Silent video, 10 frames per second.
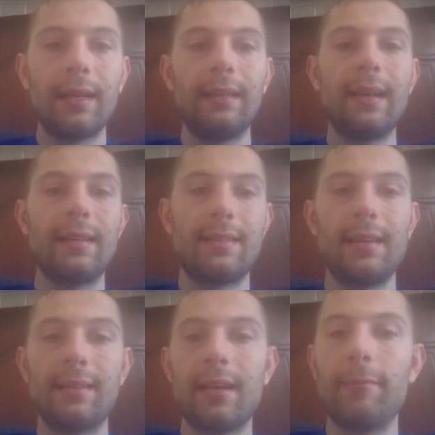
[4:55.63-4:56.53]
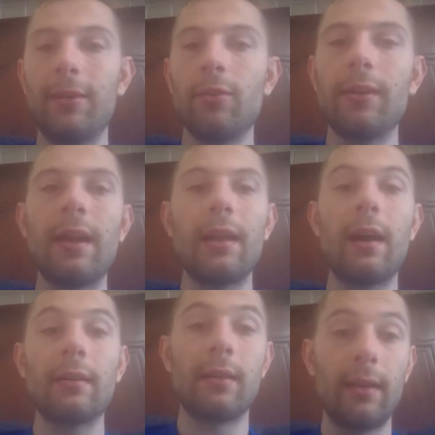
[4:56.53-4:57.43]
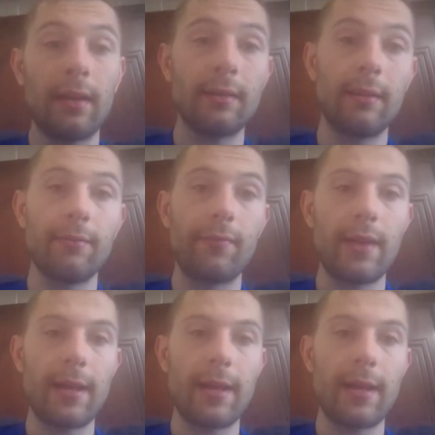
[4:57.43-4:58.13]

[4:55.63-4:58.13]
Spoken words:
Yes, I'd be doing a lot of